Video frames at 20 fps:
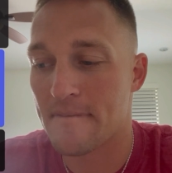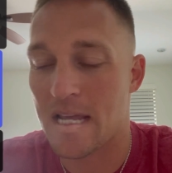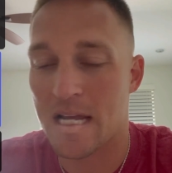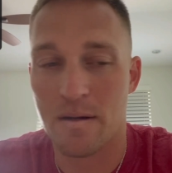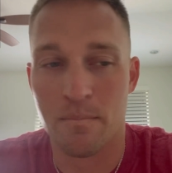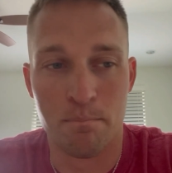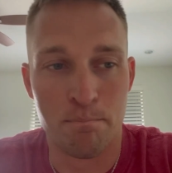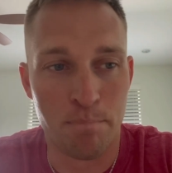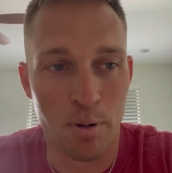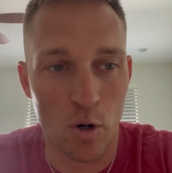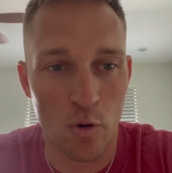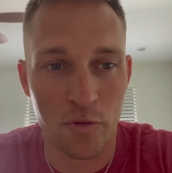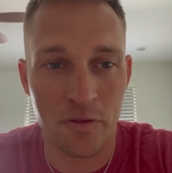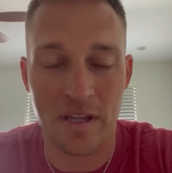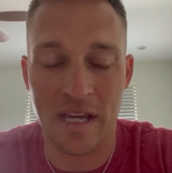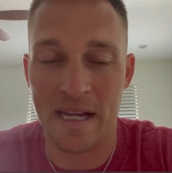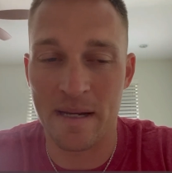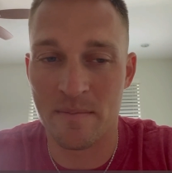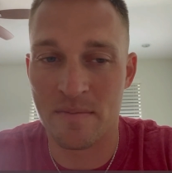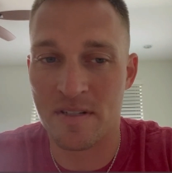Both
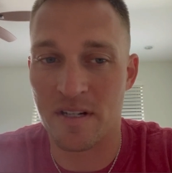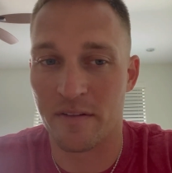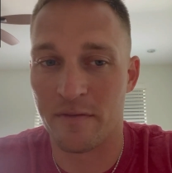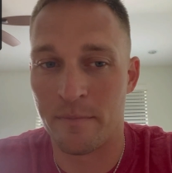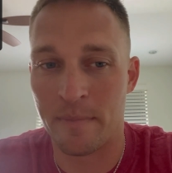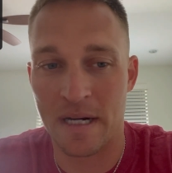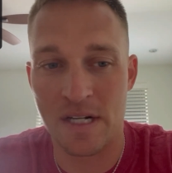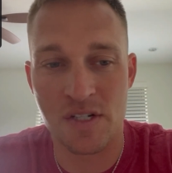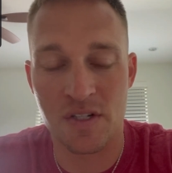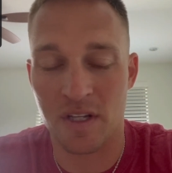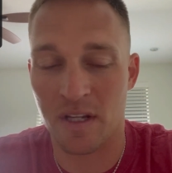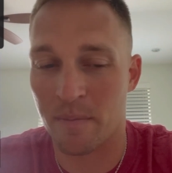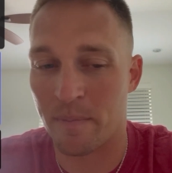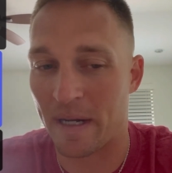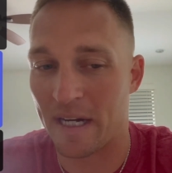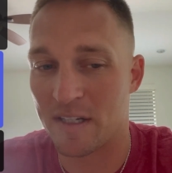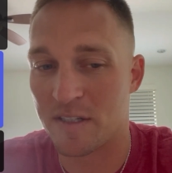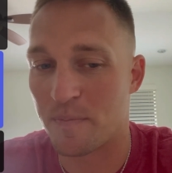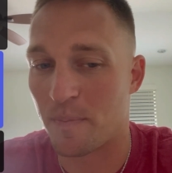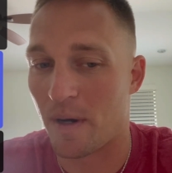games of Major League
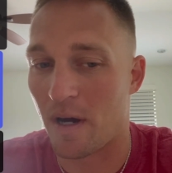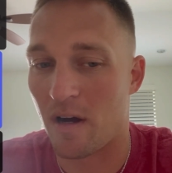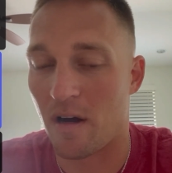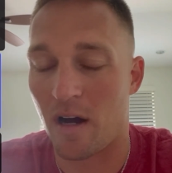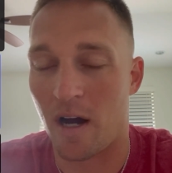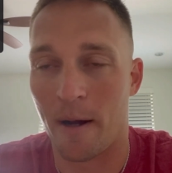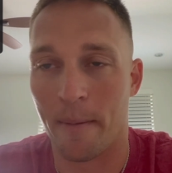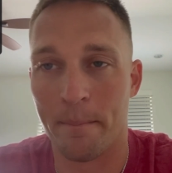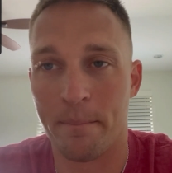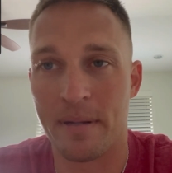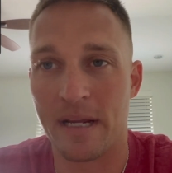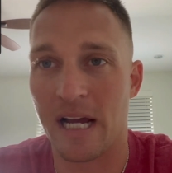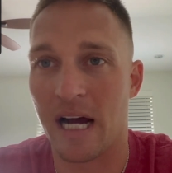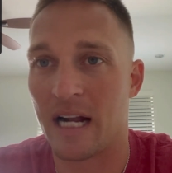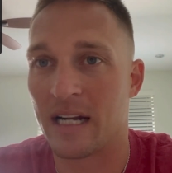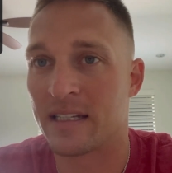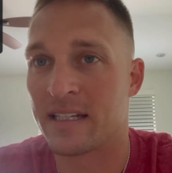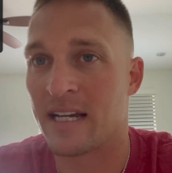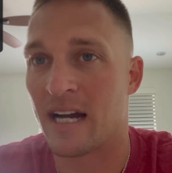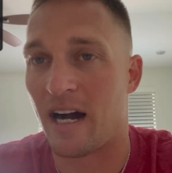Baseball, I'm
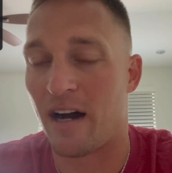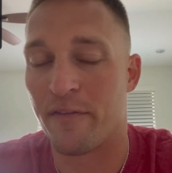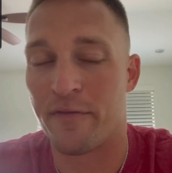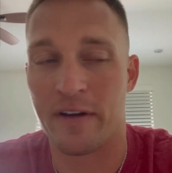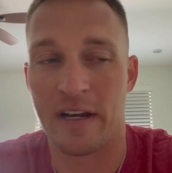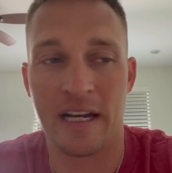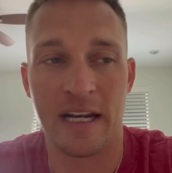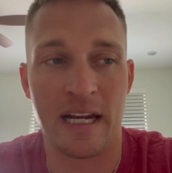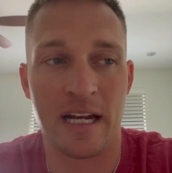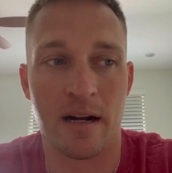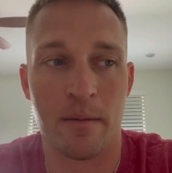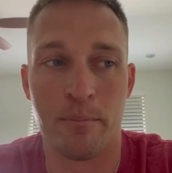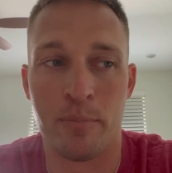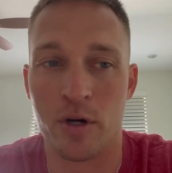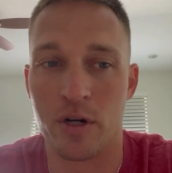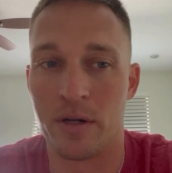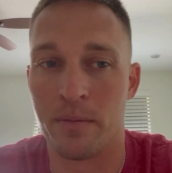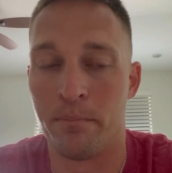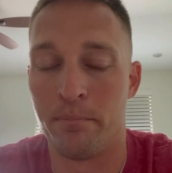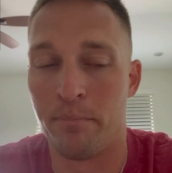beyond confident in. I'm
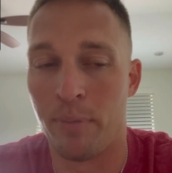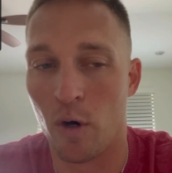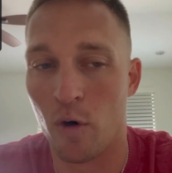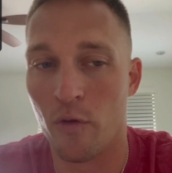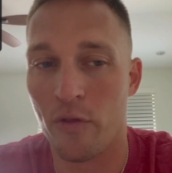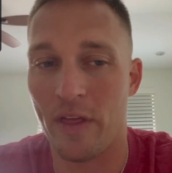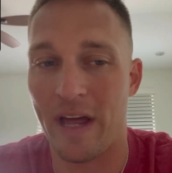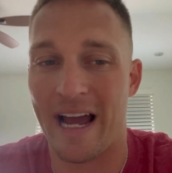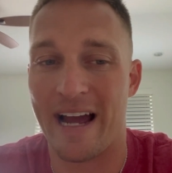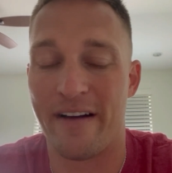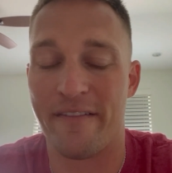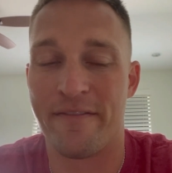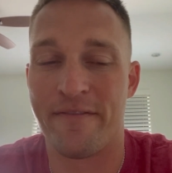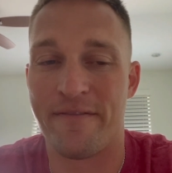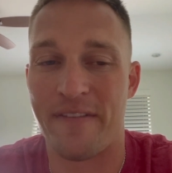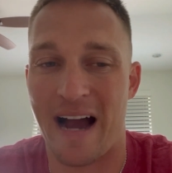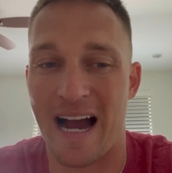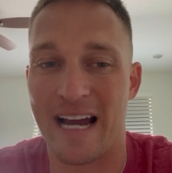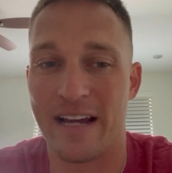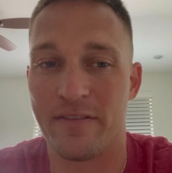putting them both at
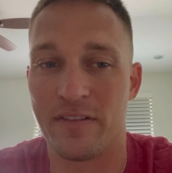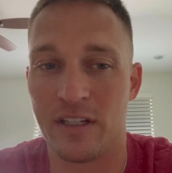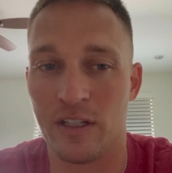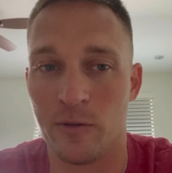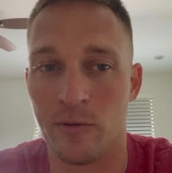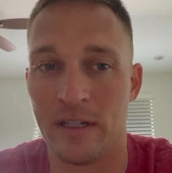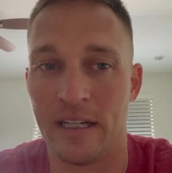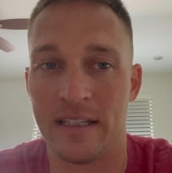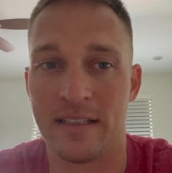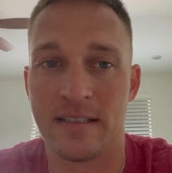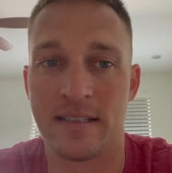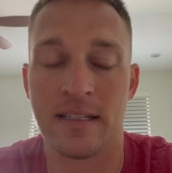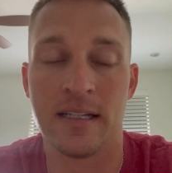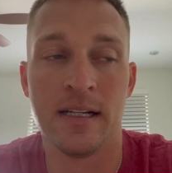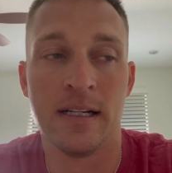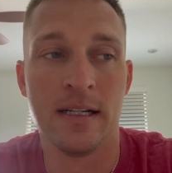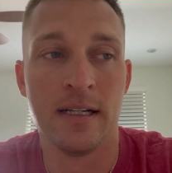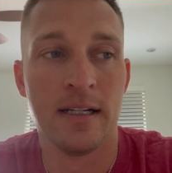5 units.